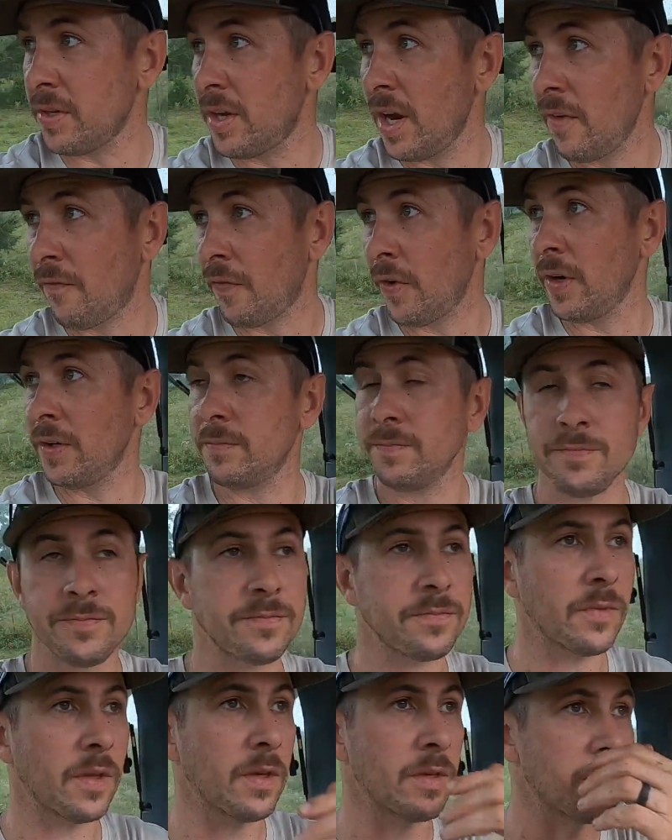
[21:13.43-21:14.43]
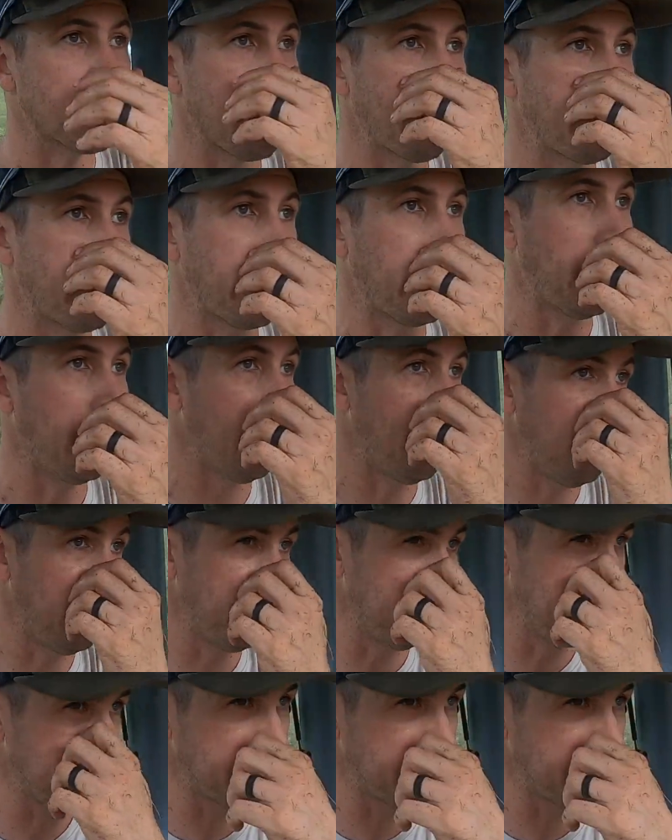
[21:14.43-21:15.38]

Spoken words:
different, something new.